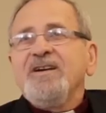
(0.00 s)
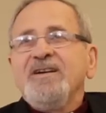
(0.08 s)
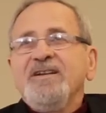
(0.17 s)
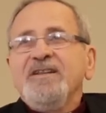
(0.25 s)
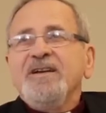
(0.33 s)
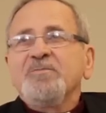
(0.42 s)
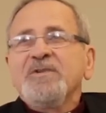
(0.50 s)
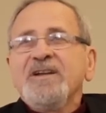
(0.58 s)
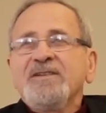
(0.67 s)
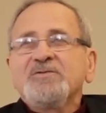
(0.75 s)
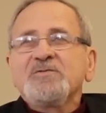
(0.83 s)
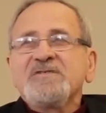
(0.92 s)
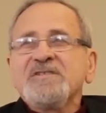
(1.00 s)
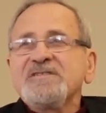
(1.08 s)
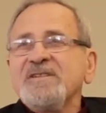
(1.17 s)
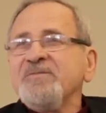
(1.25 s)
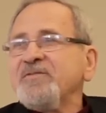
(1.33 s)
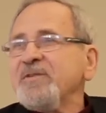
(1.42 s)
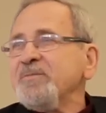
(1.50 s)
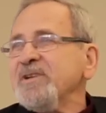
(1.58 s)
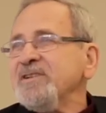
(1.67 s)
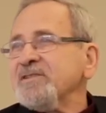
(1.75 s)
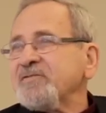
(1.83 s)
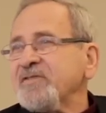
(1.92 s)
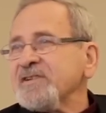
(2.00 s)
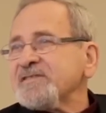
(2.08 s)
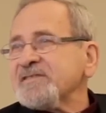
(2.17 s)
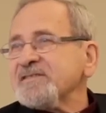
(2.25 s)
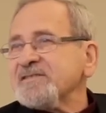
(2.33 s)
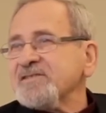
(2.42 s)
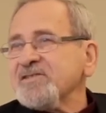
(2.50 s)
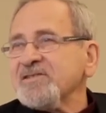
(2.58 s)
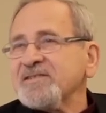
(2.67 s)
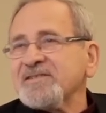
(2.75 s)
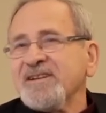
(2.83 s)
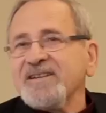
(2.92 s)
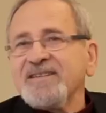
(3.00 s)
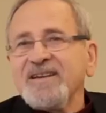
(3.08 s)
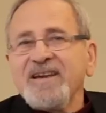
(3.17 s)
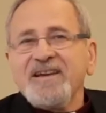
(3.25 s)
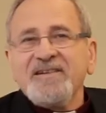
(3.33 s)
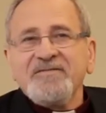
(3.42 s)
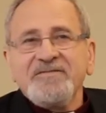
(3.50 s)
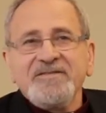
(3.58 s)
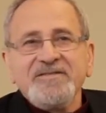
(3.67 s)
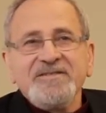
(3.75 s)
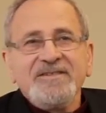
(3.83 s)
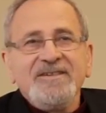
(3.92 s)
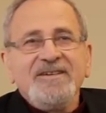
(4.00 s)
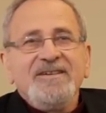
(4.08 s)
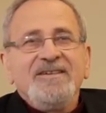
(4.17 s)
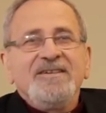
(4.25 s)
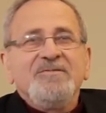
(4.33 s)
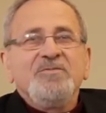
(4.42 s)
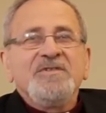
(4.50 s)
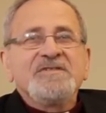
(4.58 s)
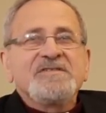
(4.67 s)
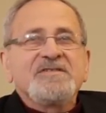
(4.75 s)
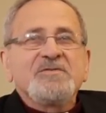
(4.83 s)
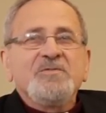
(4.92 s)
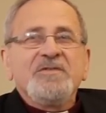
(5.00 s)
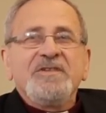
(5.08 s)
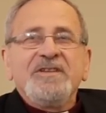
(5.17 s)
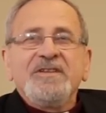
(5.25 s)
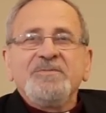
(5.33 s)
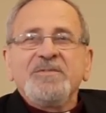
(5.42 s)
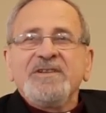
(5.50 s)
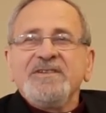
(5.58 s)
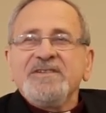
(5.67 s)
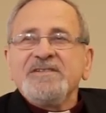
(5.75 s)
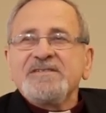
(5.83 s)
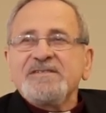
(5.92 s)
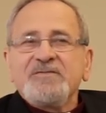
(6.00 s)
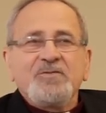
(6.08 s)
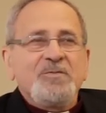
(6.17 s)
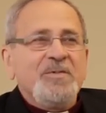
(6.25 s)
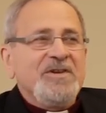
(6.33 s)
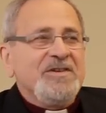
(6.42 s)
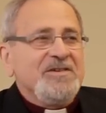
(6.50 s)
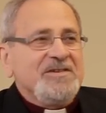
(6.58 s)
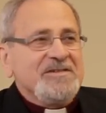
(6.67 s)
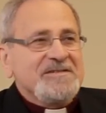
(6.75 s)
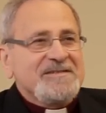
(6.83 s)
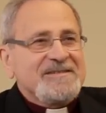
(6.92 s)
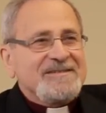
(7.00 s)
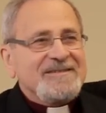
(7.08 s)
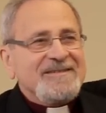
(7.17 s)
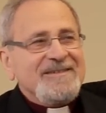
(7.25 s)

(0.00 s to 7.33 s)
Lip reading: and I'm glad to see some familiar faces here that I have ministered with in the Middle East for many years.